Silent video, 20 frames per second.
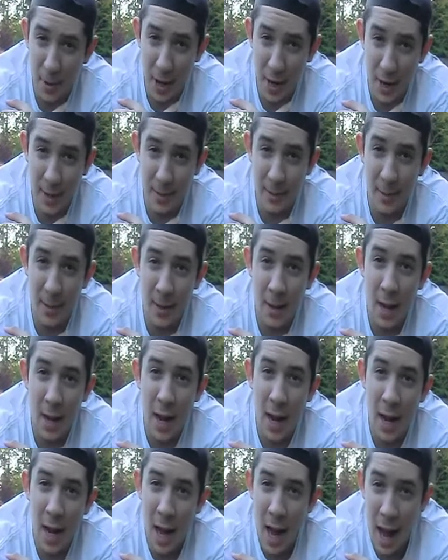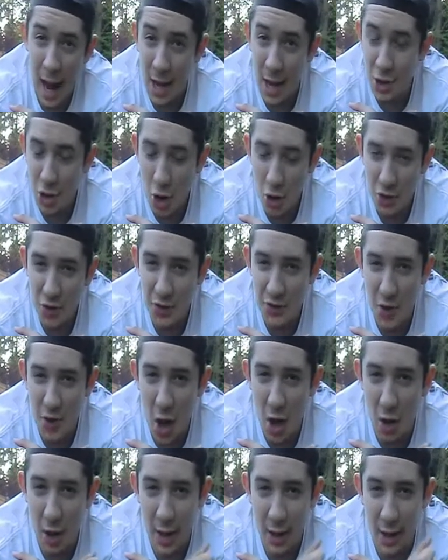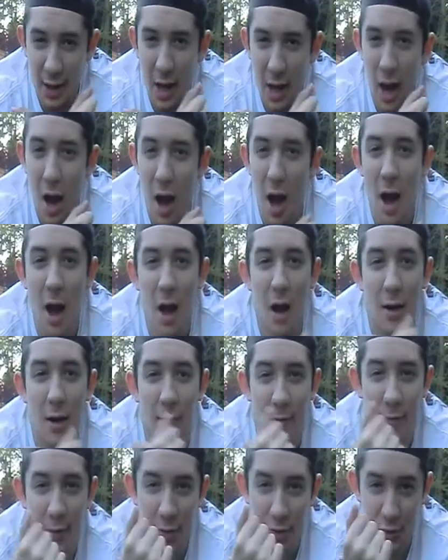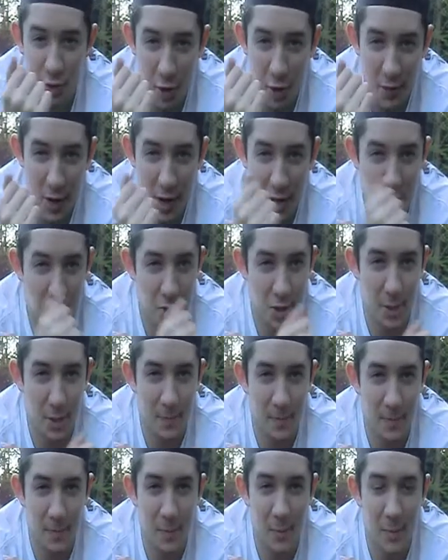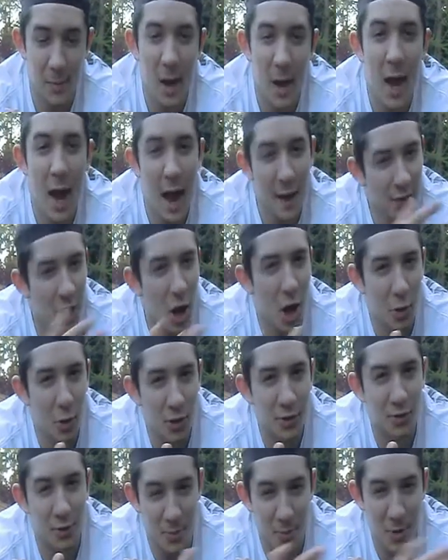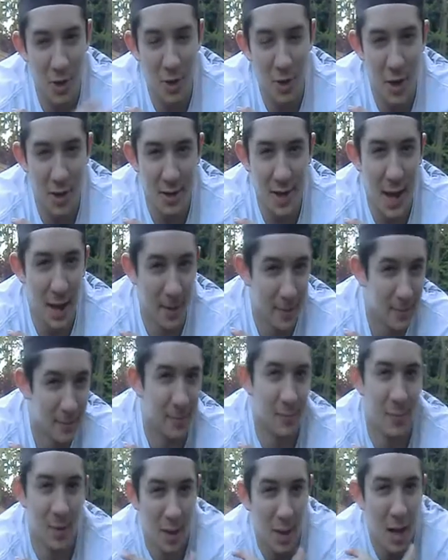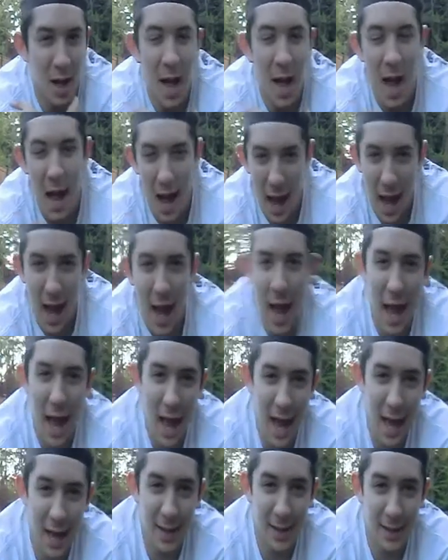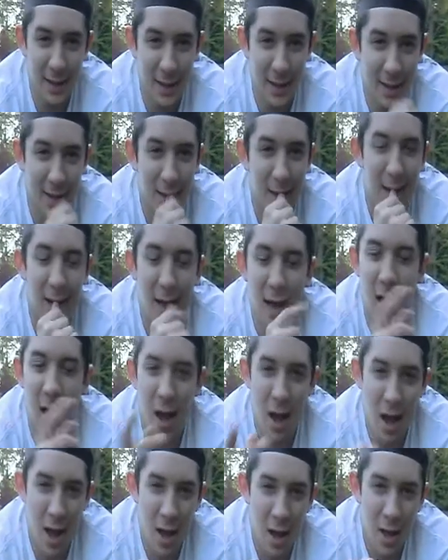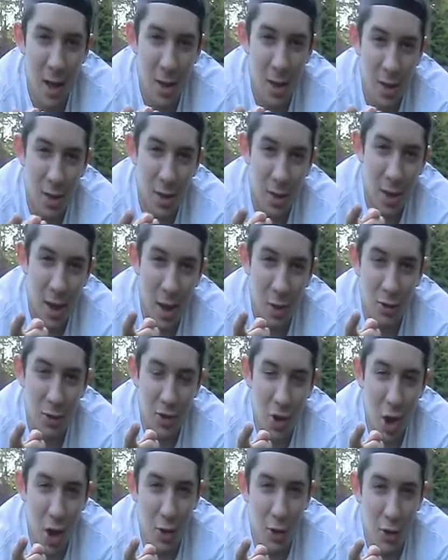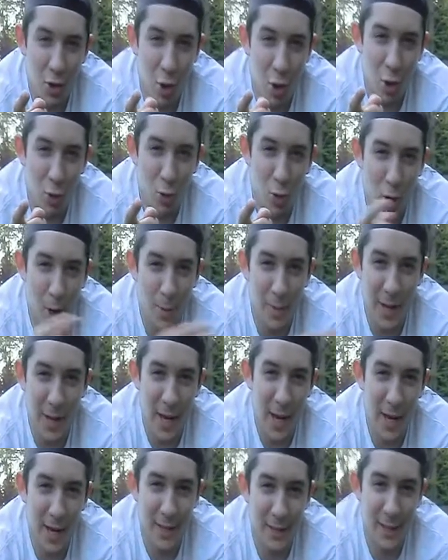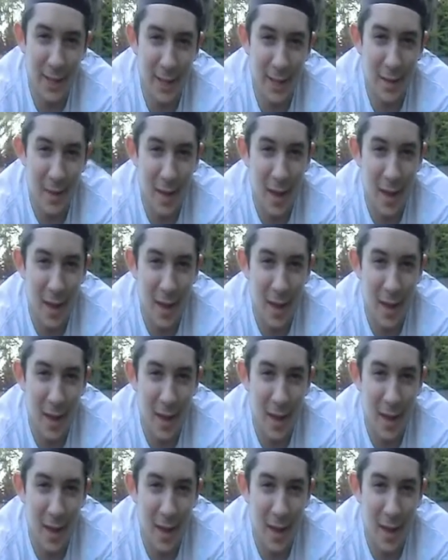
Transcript: Britain, and Joseph Stalin of Soviet Union. FDR was from the USA. And it was called the Cold War because